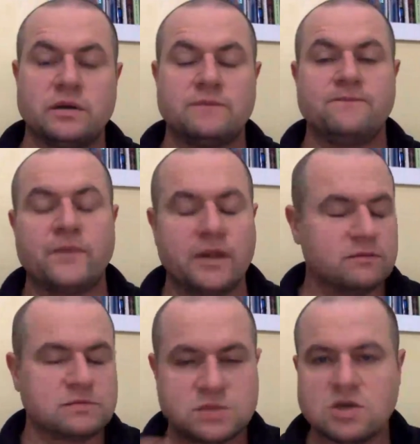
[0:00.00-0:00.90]
one.
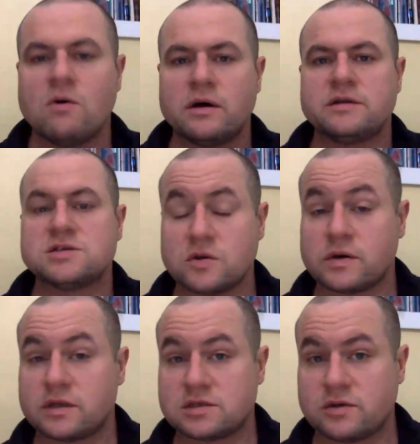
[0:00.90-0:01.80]
So on and so
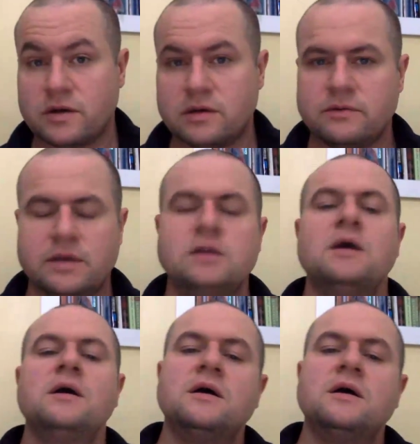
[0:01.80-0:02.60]
on and so on. Right.